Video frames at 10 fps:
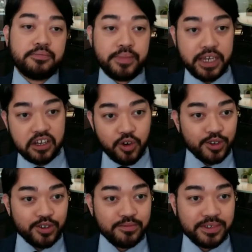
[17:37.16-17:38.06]
big
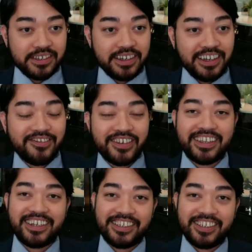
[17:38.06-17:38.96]
courtroom scene where
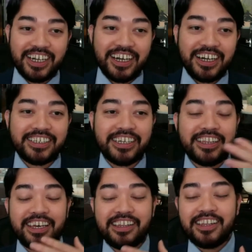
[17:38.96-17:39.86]
there's a judge and
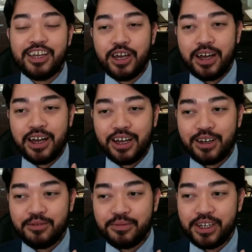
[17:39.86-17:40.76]
then
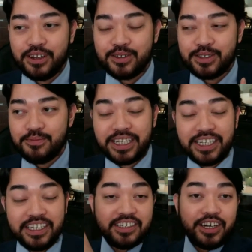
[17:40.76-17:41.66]

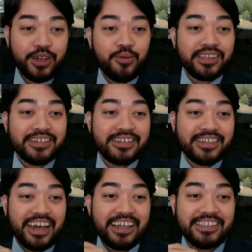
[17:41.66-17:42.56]
somebody is on the witness
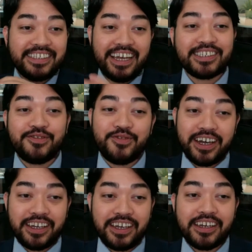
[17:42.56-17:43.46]
stand
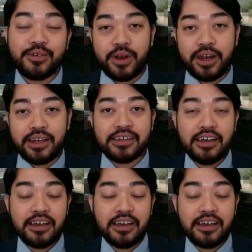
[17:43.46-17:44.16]
testifying, right?